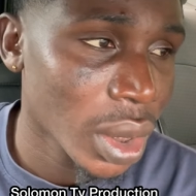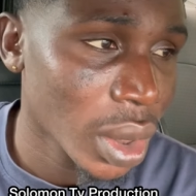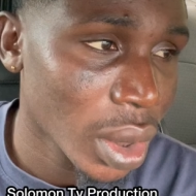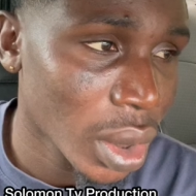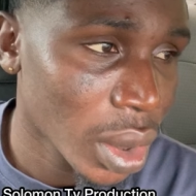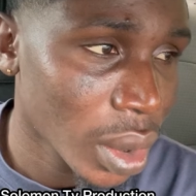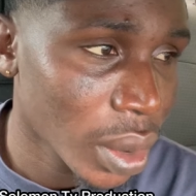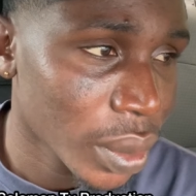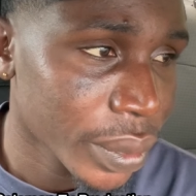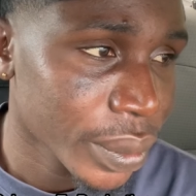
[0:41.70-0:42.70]

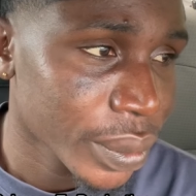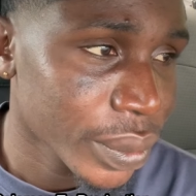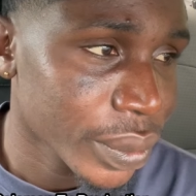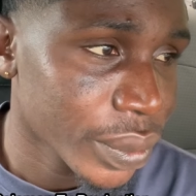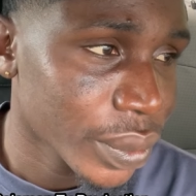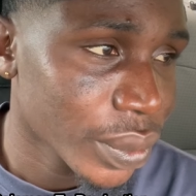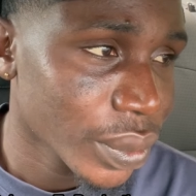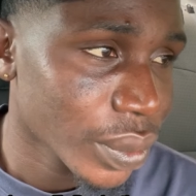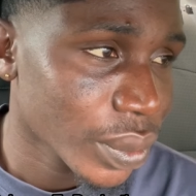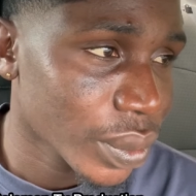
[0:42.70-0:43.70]
Nothing is said.